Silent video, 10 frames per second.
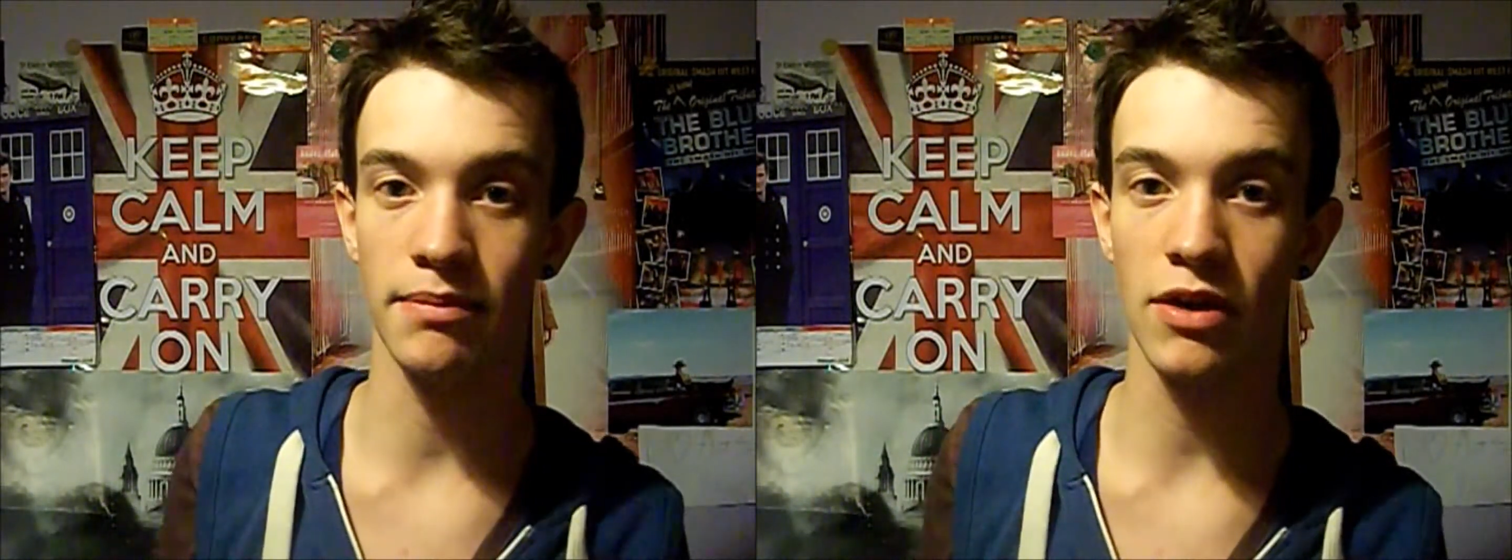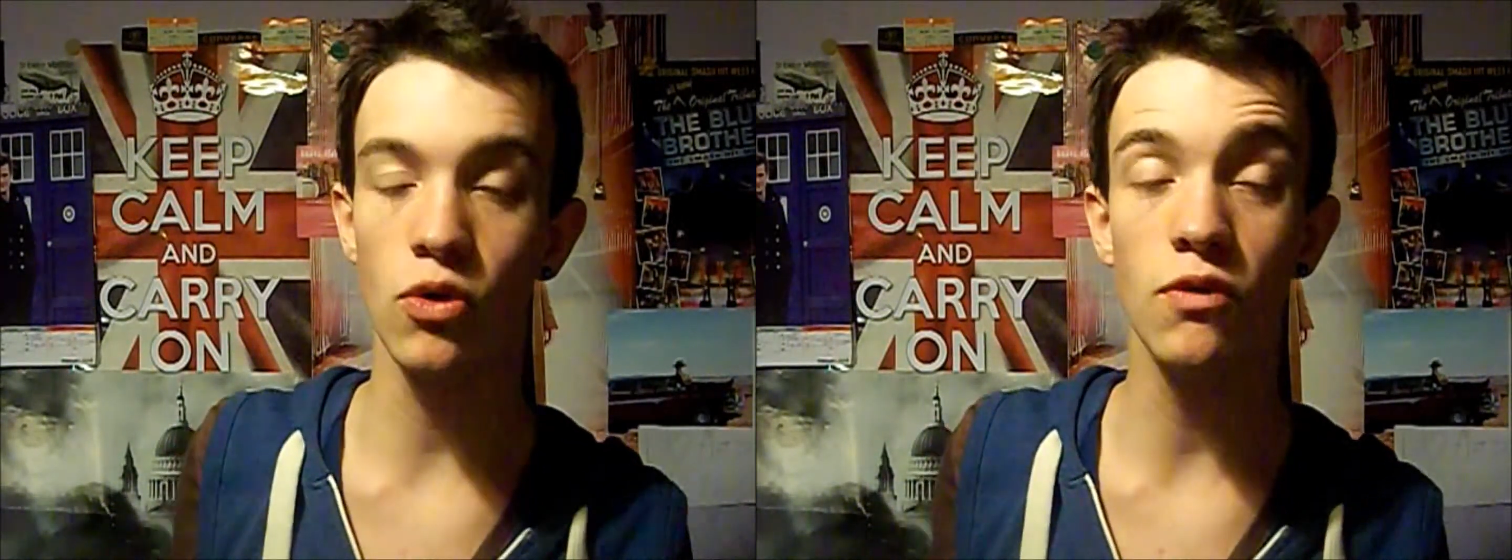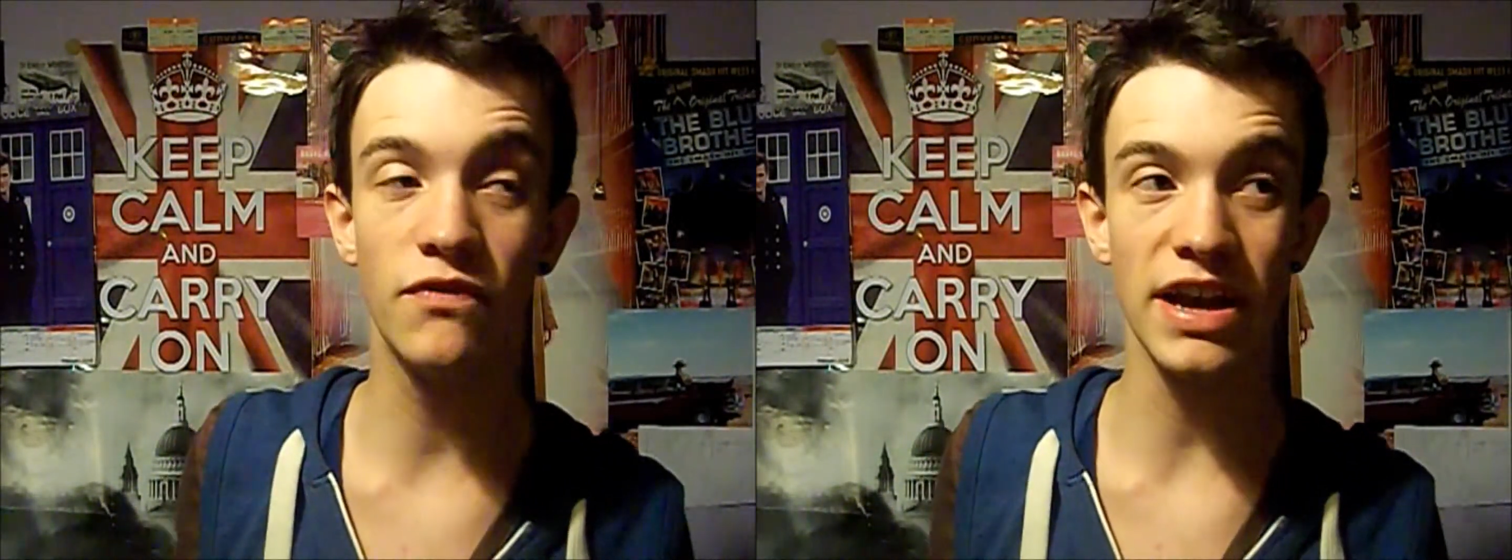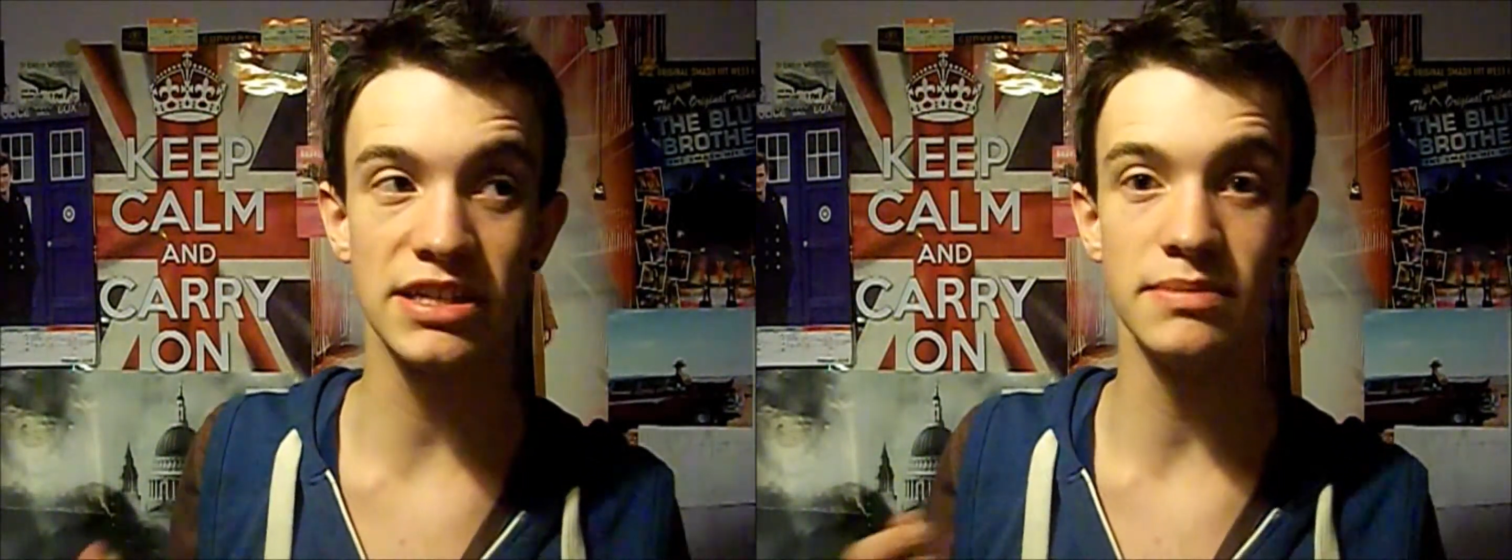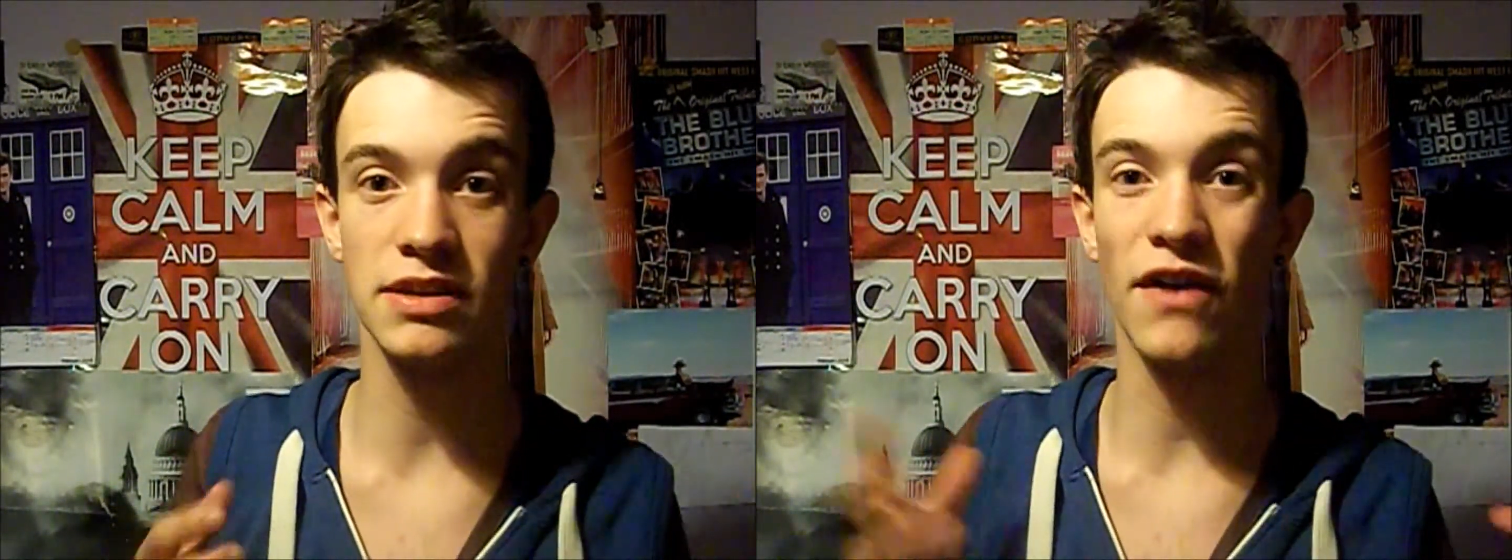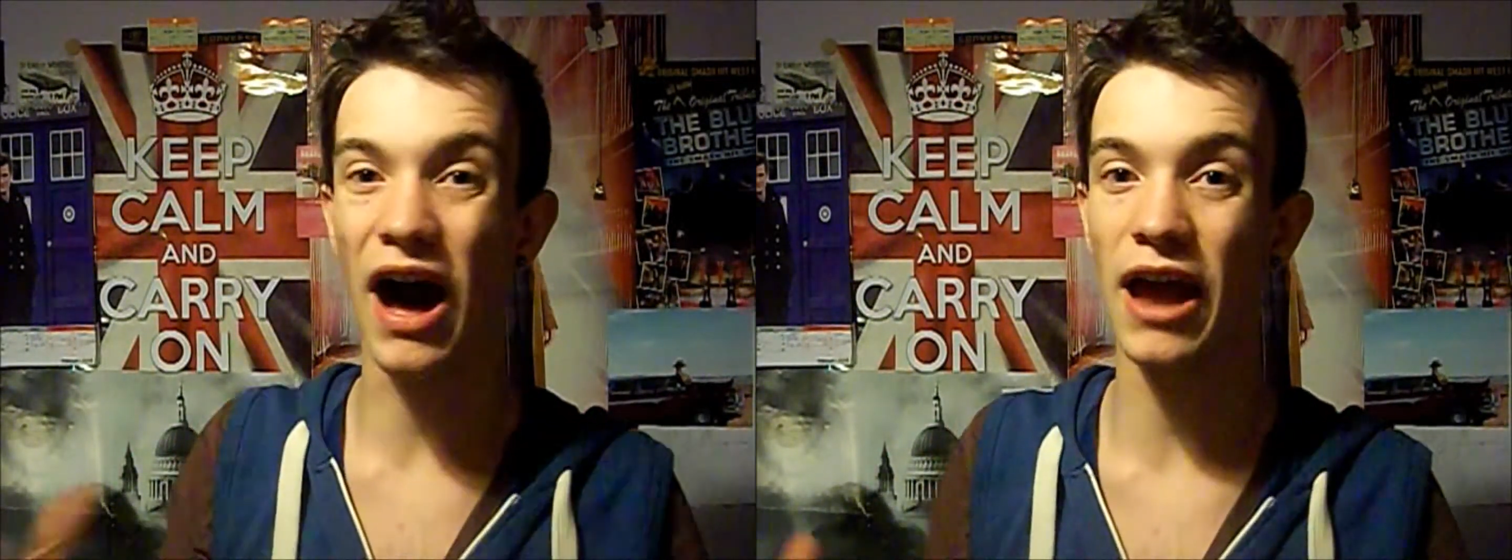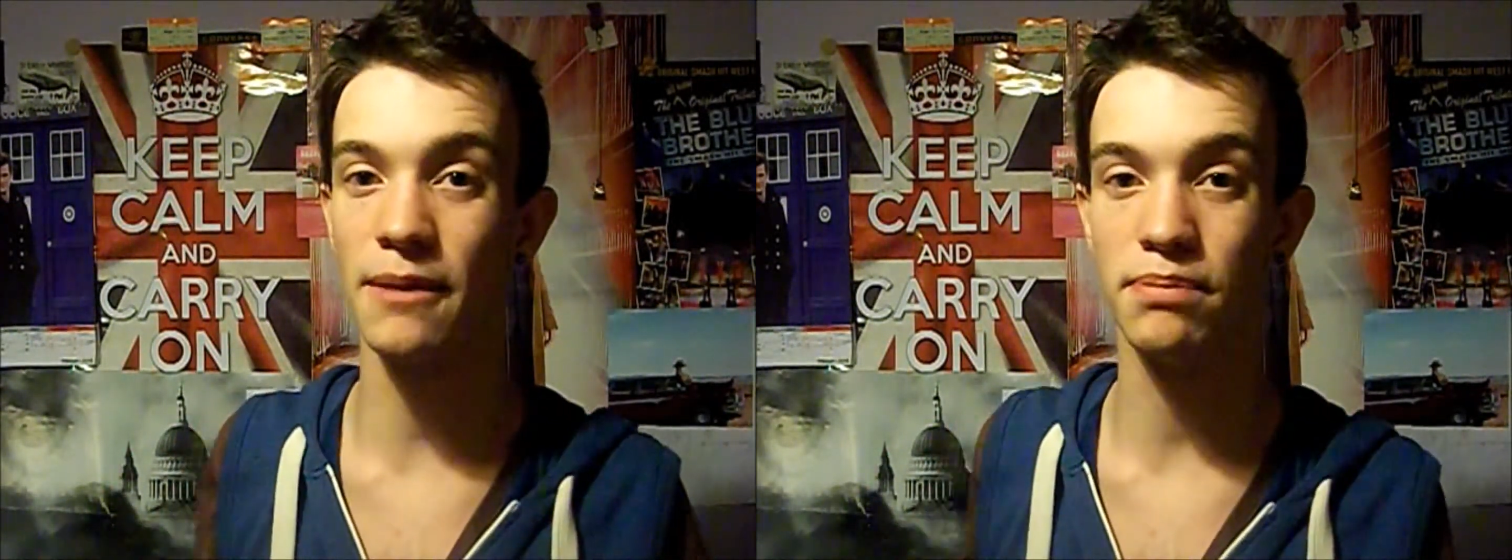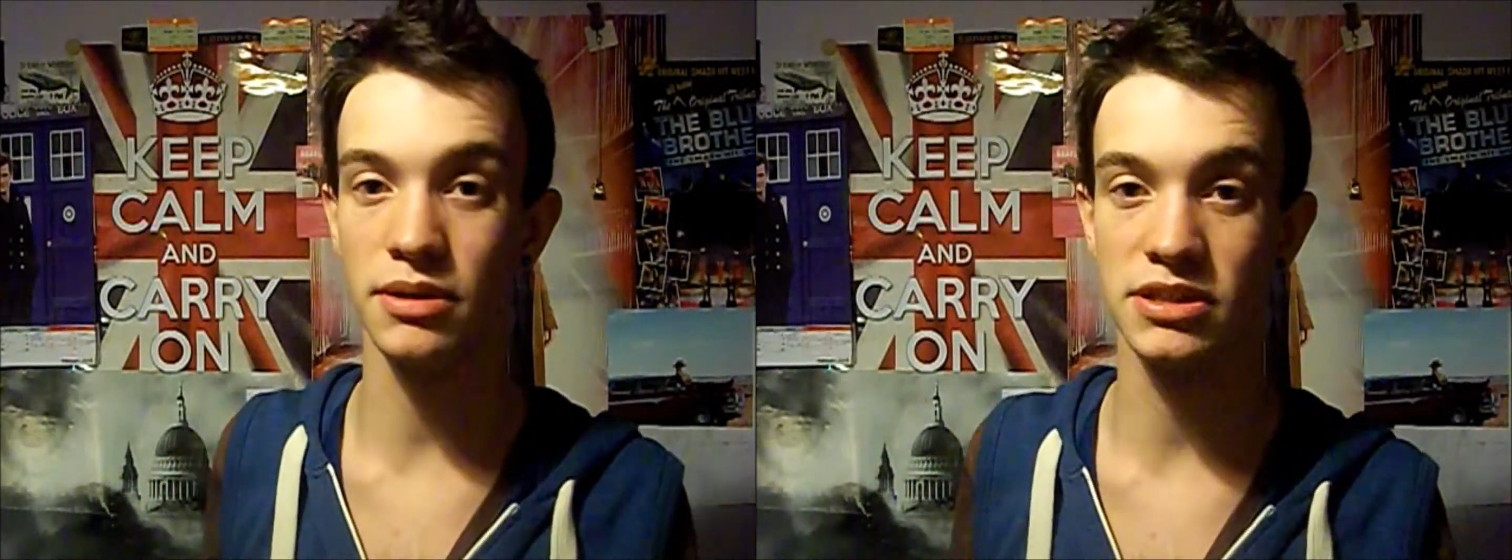They're all victims of
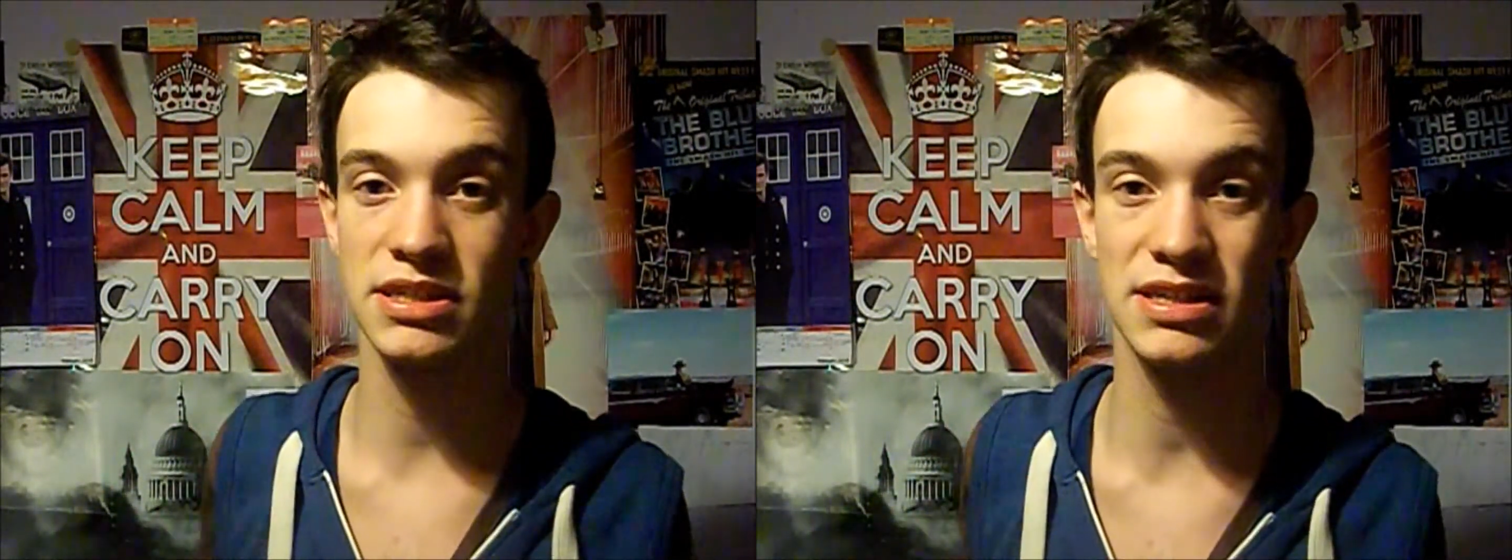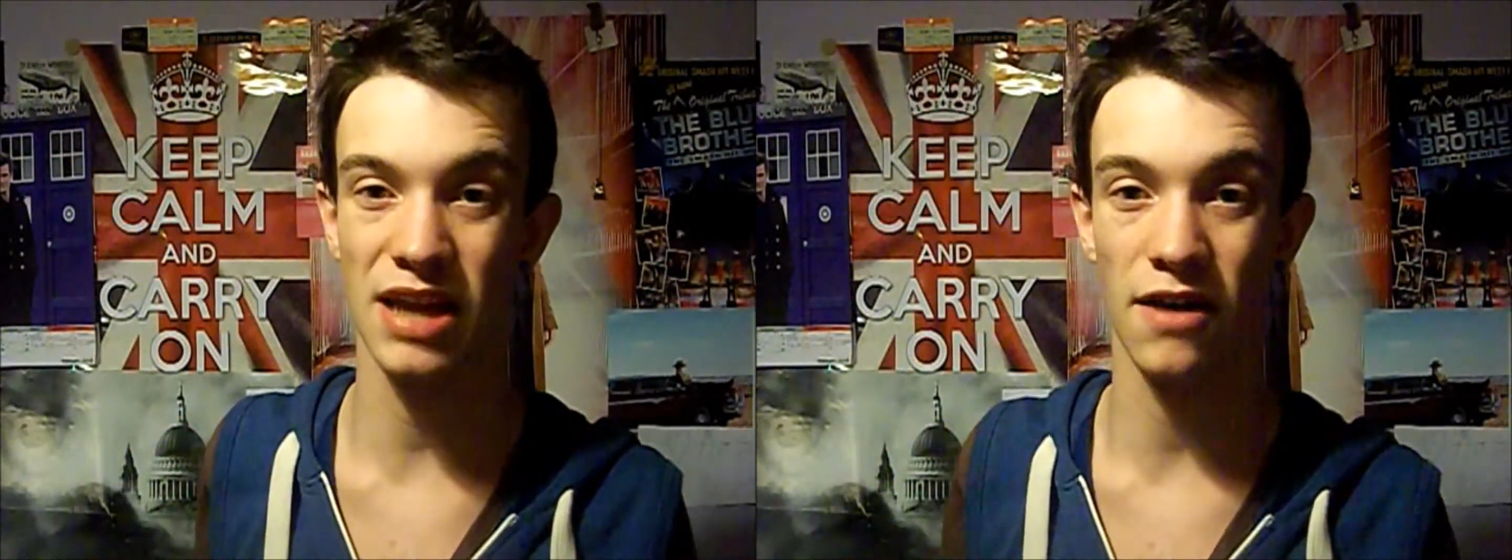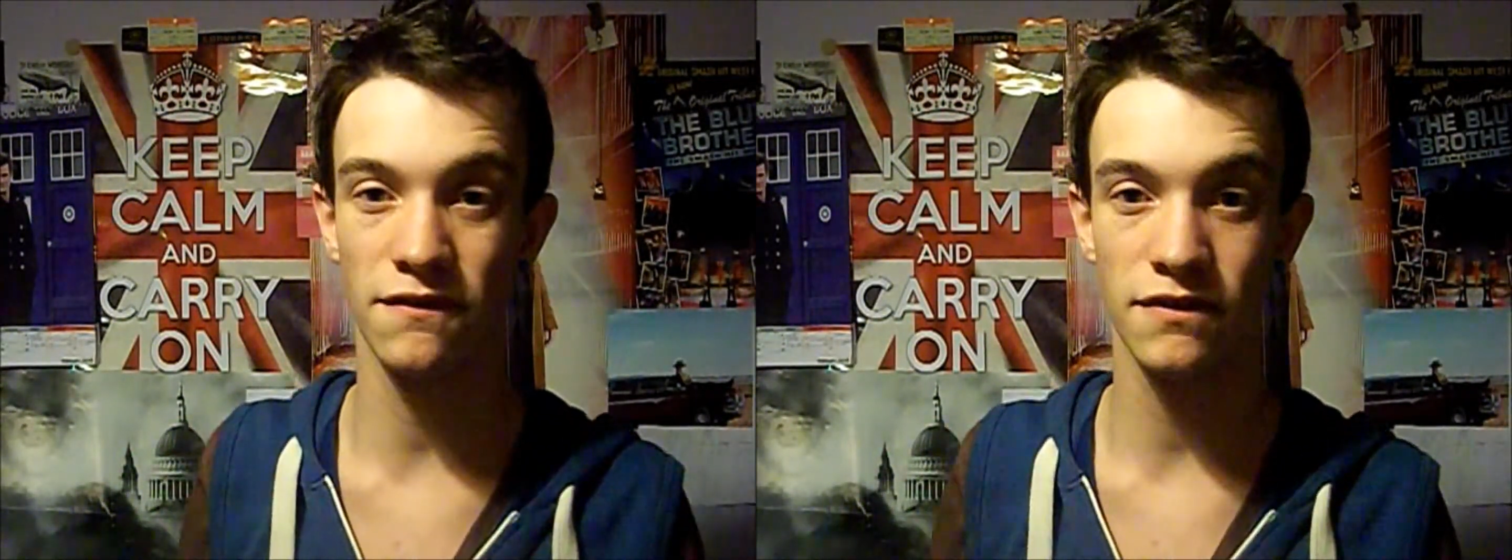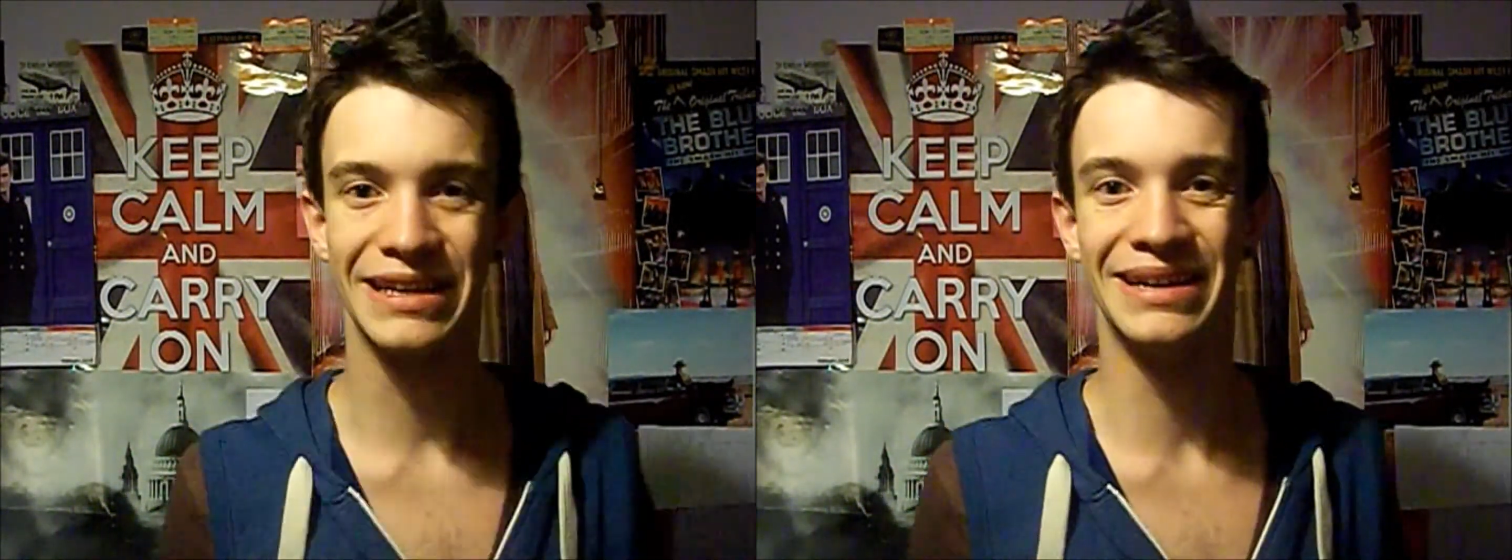hype and stuff.